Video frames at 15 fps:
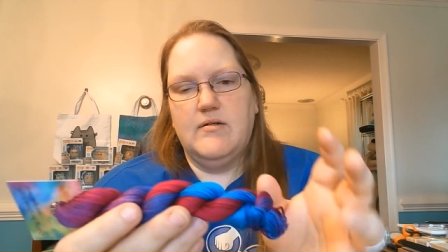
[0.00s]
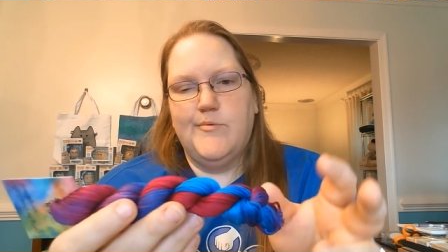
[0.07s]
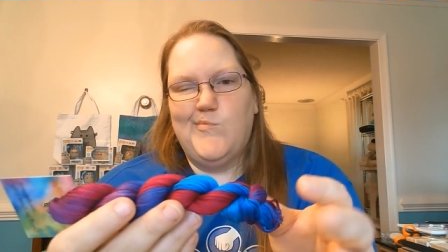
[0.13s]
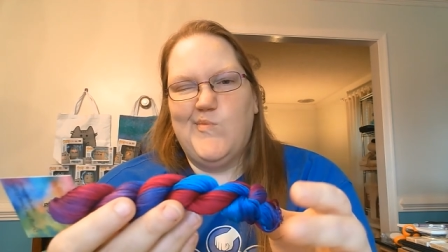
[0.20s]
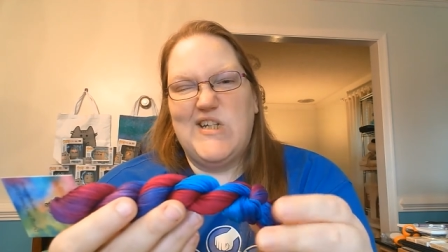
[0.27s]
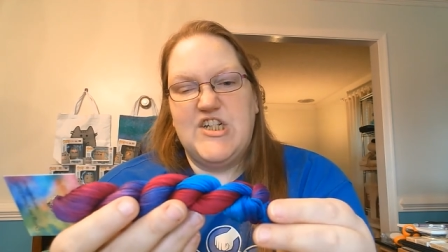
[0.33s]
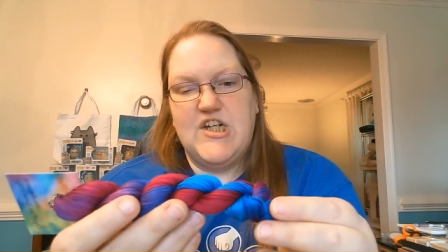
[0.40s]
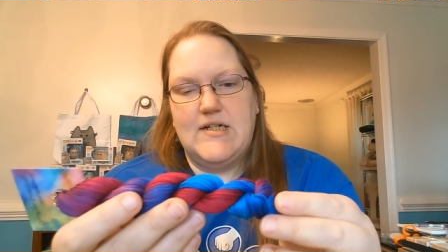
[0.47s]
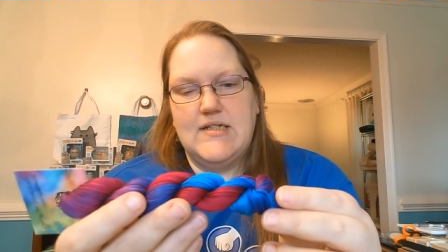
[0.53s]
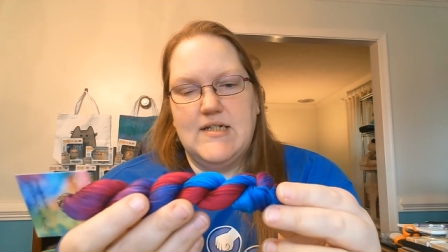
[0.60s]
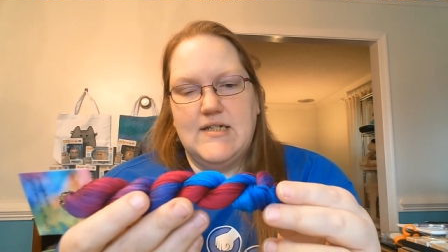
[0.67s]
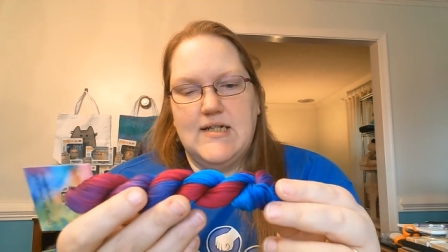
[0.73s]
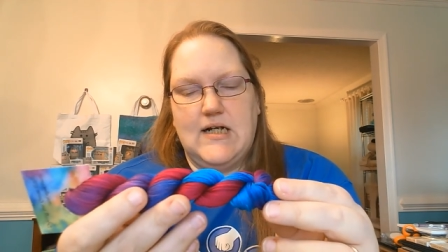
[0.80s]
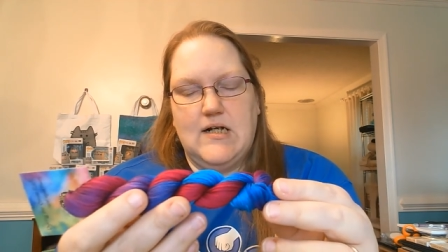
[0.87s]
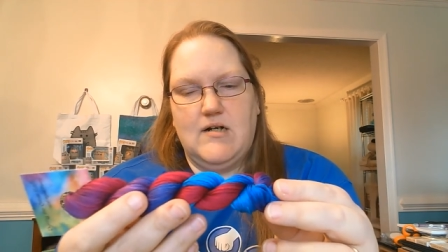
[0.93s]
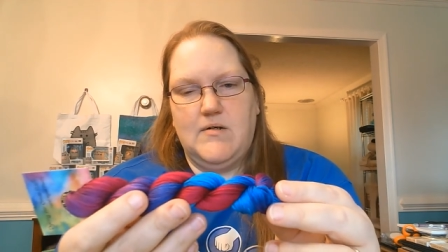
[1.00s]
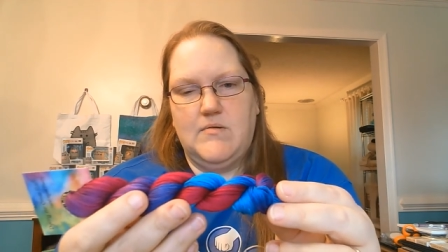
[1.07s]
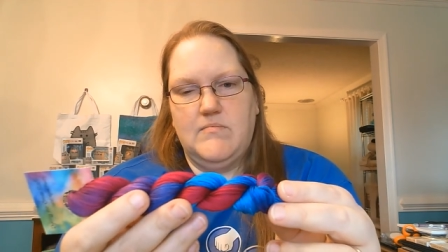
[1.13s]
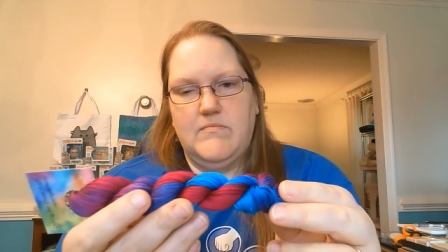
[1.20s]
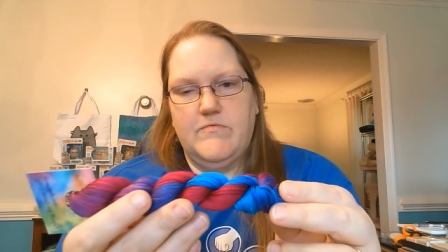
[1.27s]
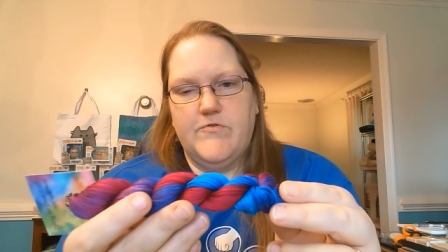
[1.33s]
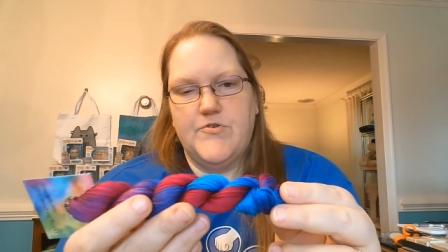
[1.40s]
magenta there
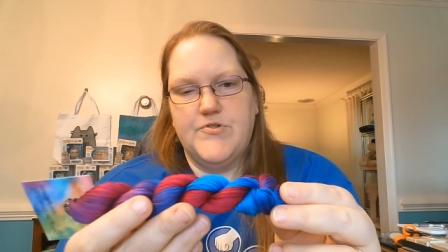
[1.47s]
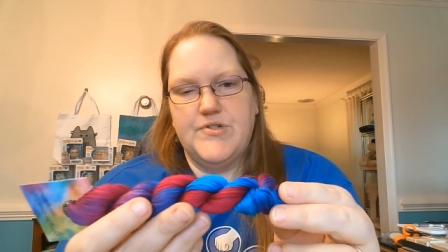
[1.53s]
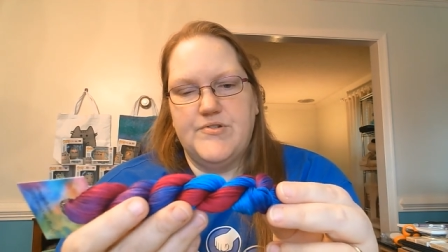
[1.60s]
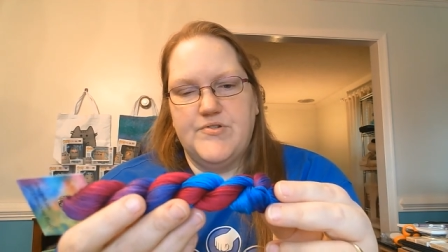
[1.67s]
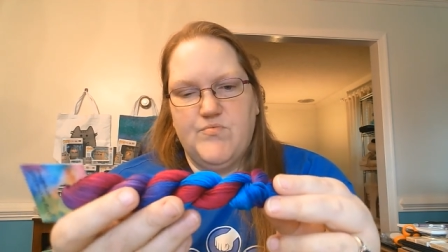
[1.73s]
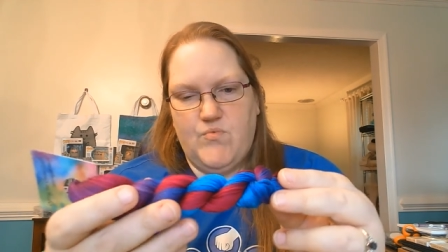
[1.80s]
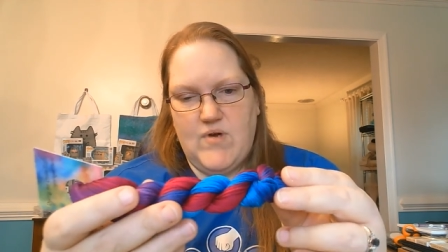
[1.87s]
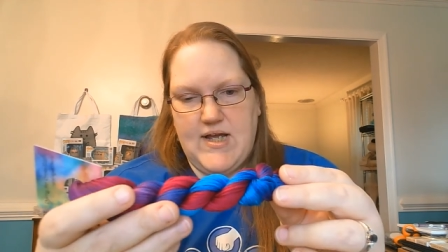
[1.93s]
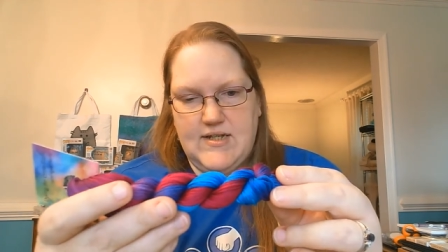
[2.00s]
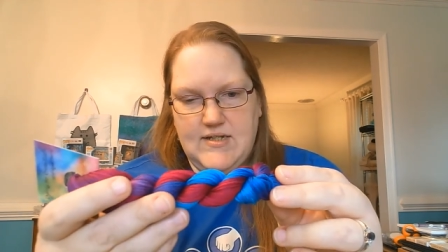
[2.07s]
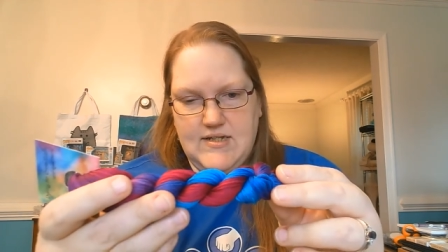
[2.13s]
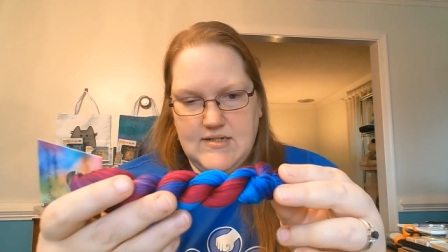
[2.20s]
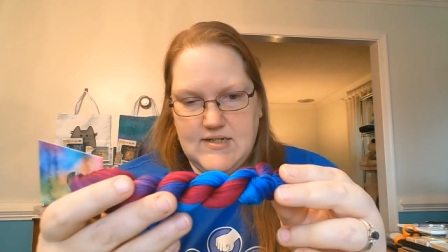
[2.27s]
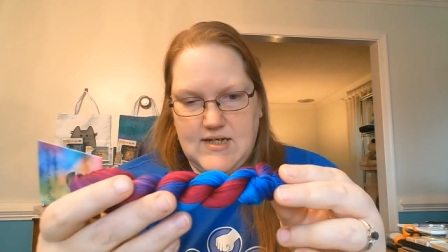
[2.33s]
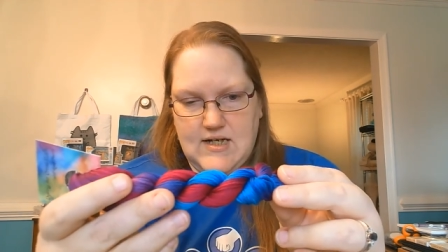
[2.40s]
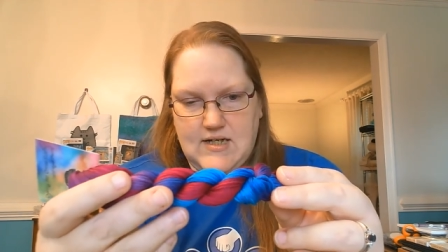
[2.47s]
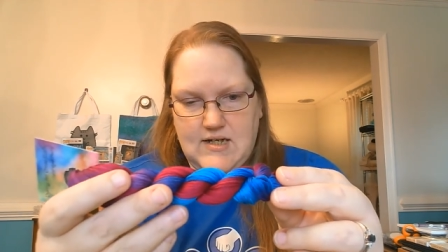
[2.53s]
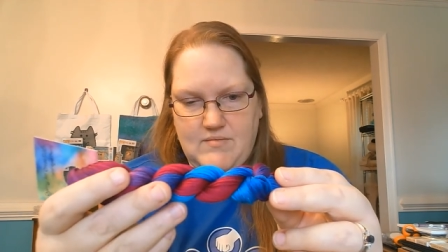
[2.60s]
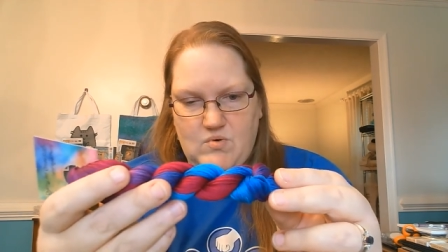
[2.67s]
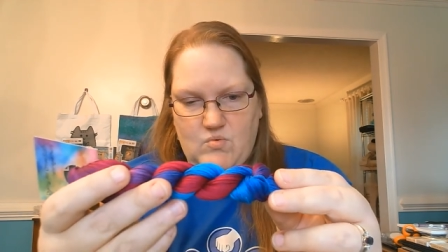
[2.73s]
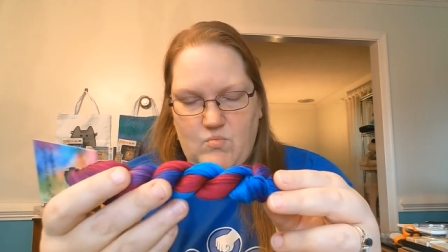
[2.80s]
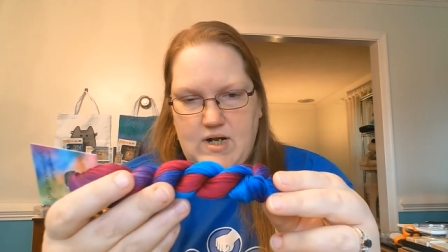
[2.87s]
versus red that's kind of
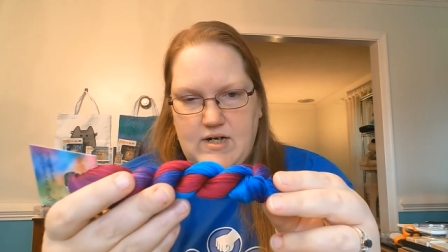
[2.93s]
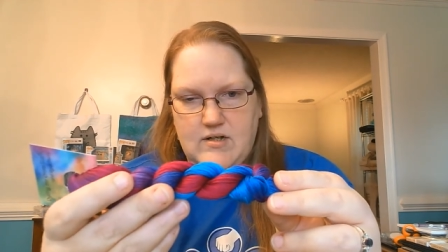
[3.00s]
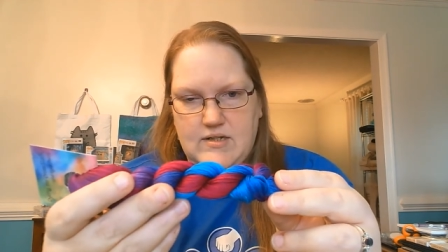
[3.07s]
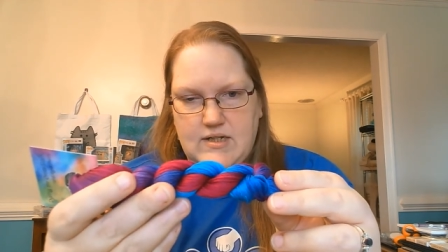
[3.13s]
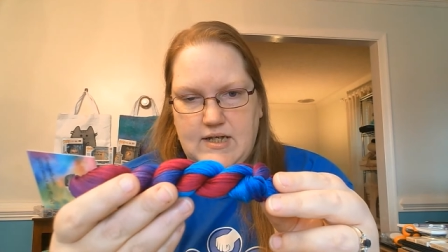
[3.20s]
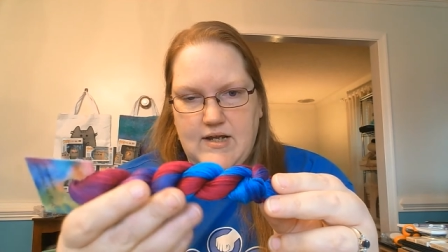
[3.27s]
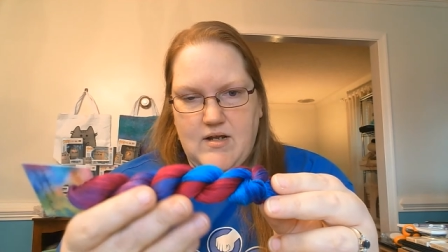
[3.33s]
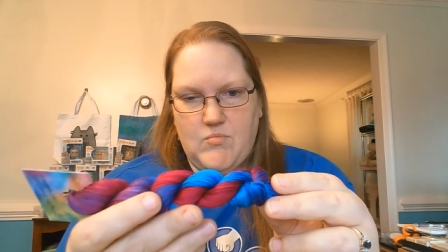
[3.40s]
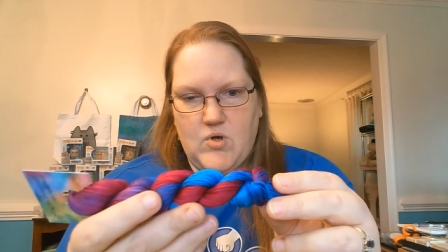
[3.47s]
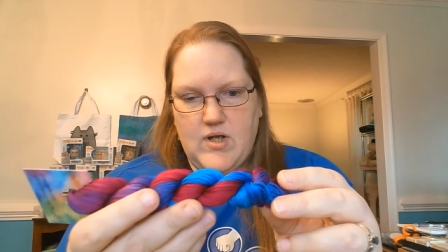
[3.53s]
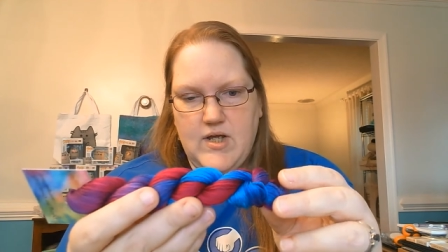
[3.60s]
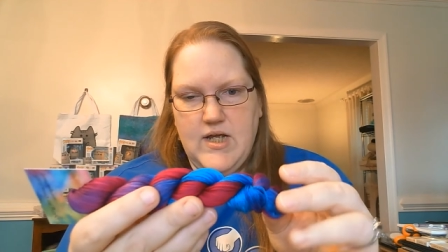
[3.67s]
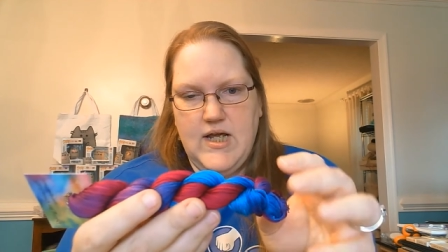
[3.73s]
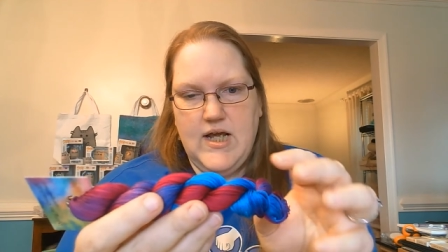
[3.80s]
coming red on the camera.